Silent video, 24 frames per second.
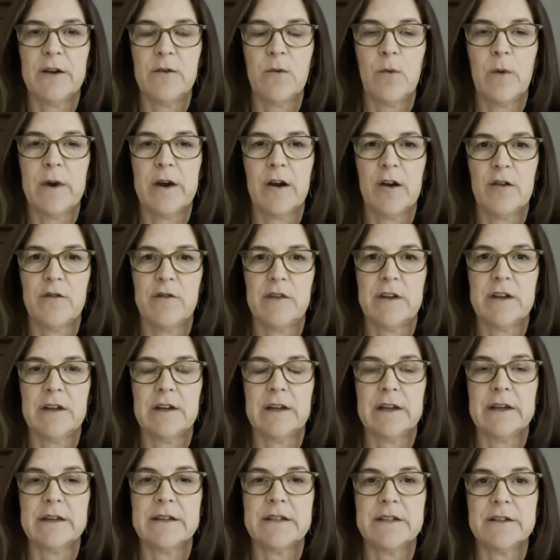aware of it
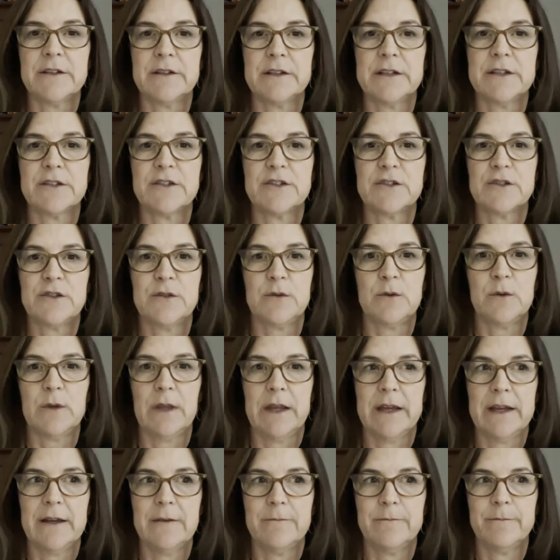until it's too
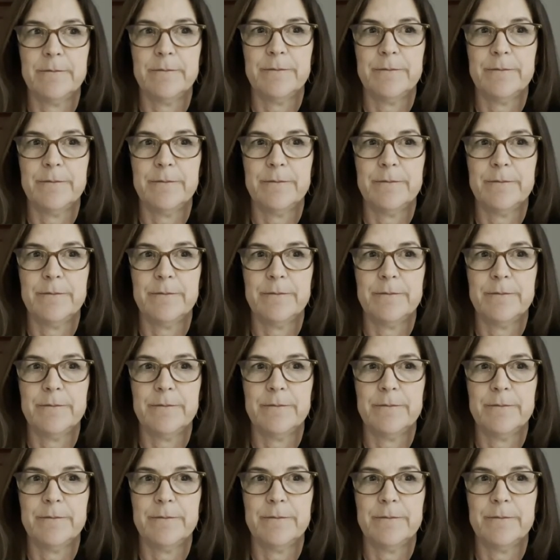late.